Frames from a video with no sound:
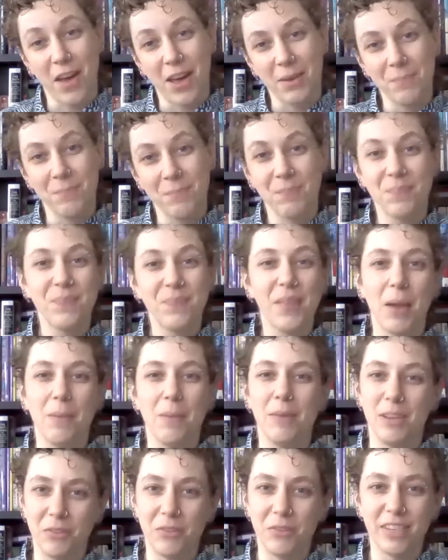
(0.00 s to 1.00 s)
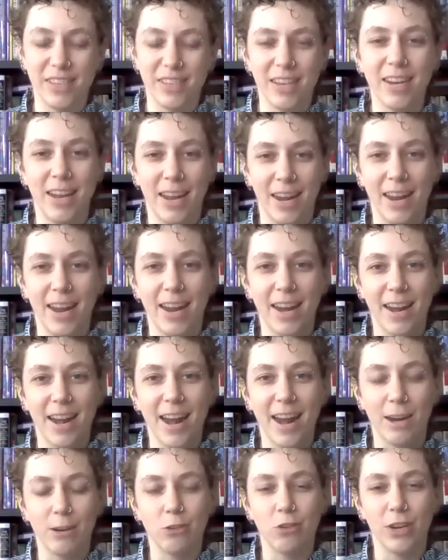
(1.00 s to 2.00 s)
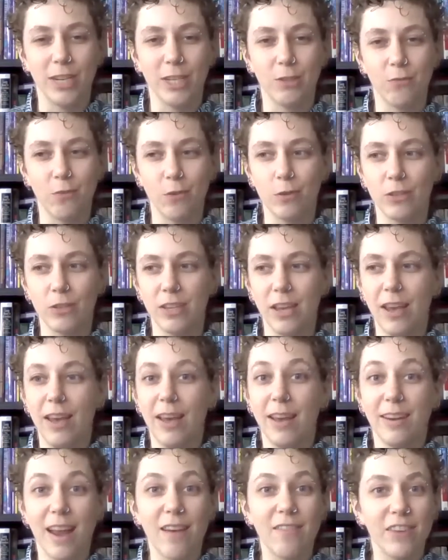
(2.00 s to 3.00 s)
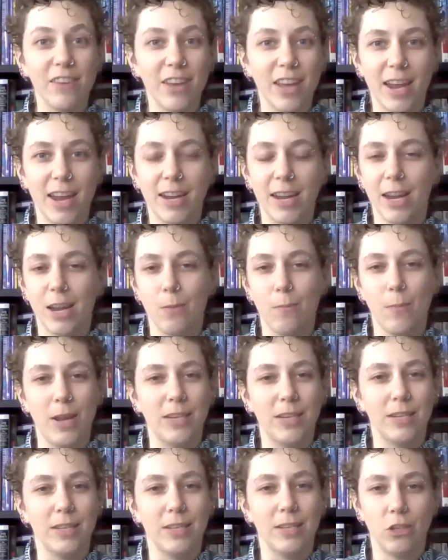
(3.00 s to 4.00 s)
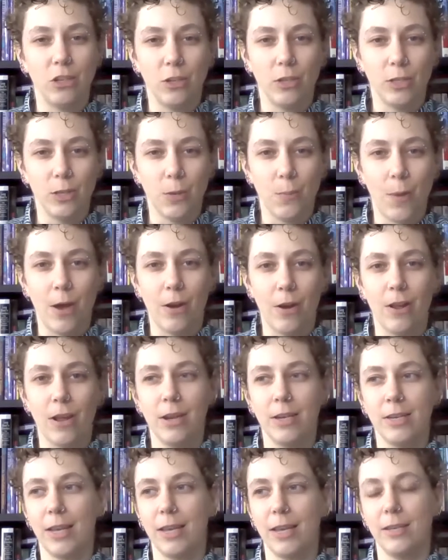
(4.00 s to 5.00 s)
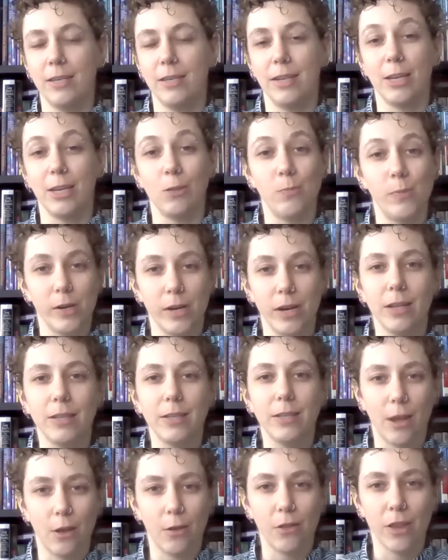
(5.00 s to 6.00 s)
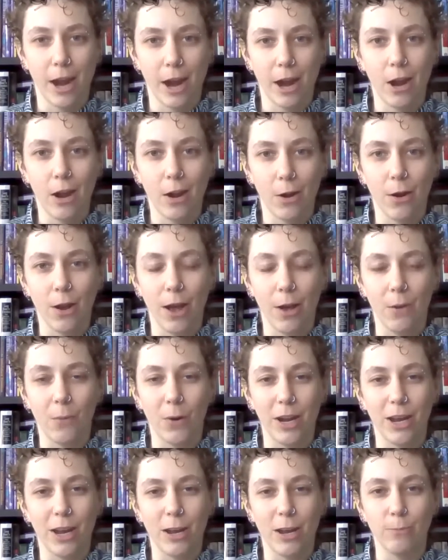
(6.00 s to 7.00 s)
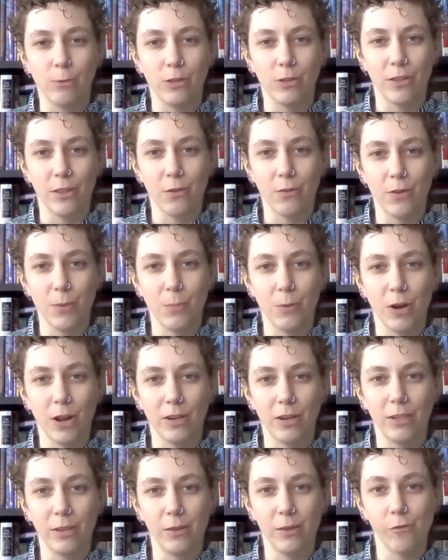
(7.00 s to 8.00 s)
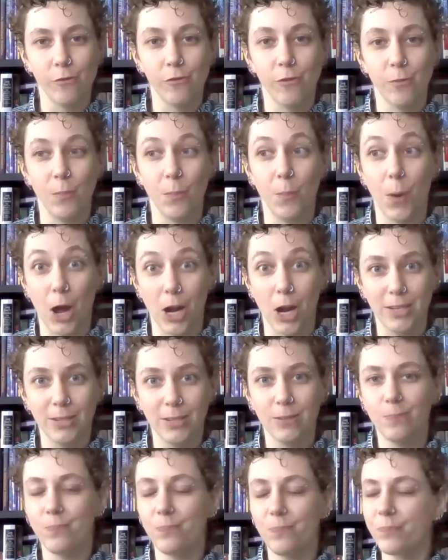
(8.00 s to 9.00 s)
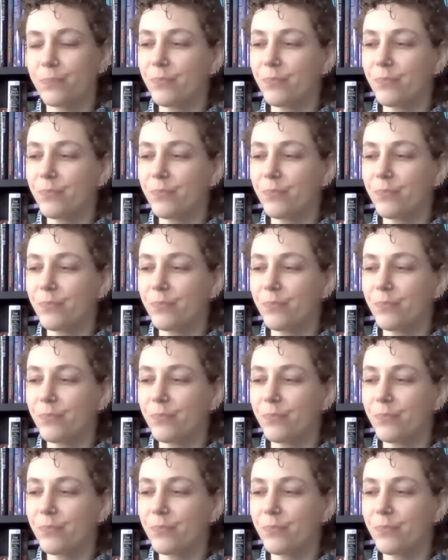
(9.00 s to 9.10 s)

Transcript: I'm interested in it and how trans folks navigate it and make decisions about it and experience healthcare when it comes to their reproductive bodies.